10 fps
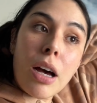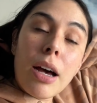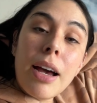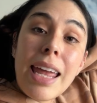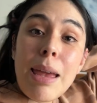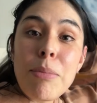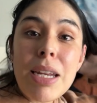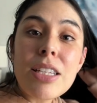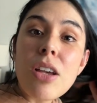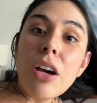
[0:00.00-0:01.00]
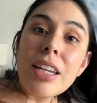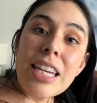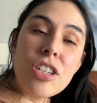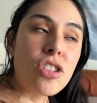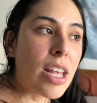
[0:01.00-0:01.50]
uh, eight minutes on
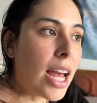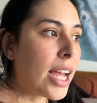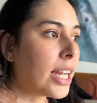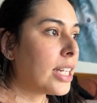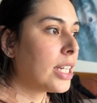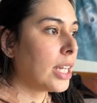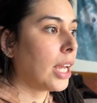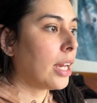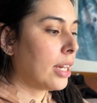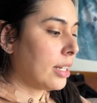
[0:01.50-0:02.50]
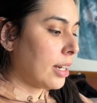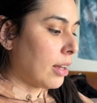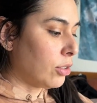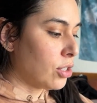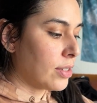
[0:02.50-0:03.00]
each side and
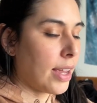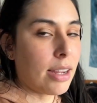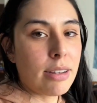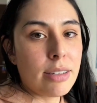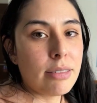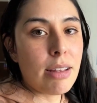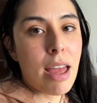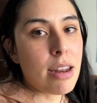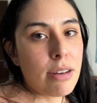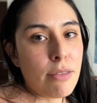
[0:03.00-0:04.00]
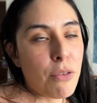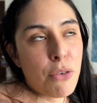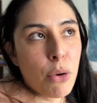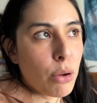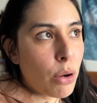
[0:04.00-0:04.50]
I'll just like edit a
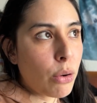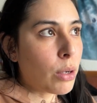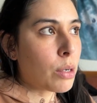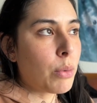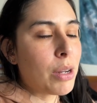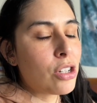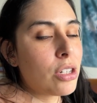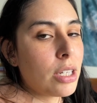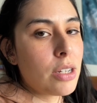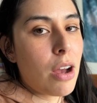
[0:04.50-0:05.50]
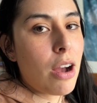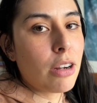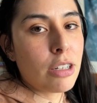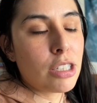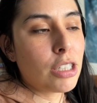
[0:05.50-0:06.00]
photo or watch
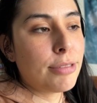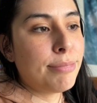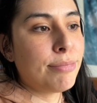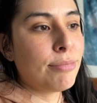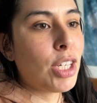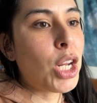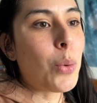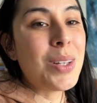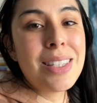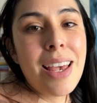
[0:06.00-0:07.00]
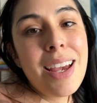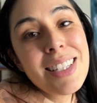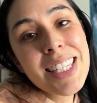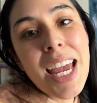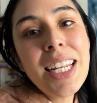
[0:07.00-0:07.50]
TikTok or you know what's
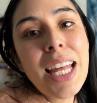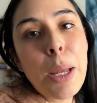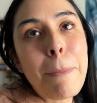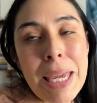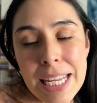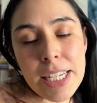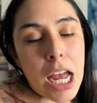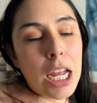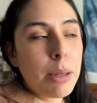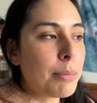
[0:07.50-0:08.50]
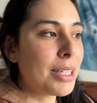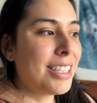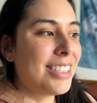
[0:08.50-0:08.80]
kind of like me time.